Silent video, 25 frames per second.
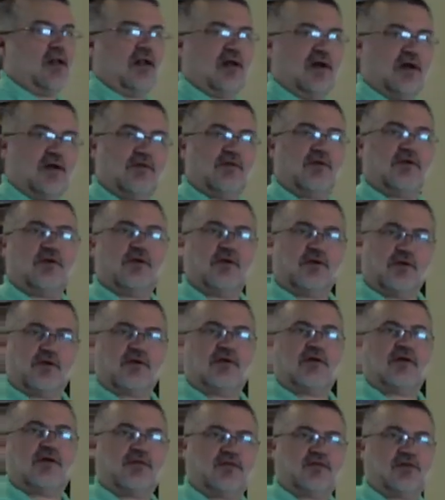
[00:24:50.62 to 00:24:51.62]
under
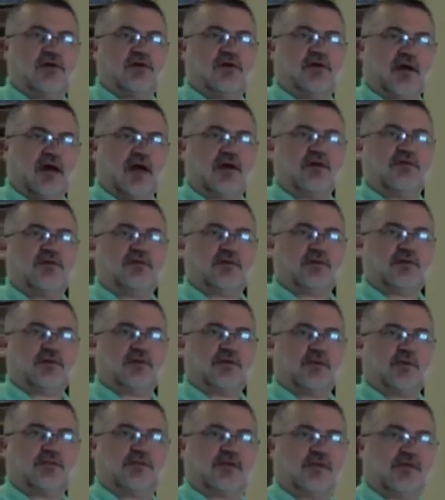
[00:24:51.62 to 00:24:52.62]
nucleophilic acyl
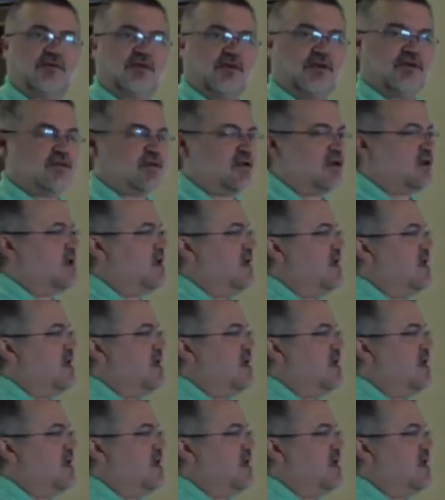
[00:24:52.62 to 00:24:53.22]
substitution,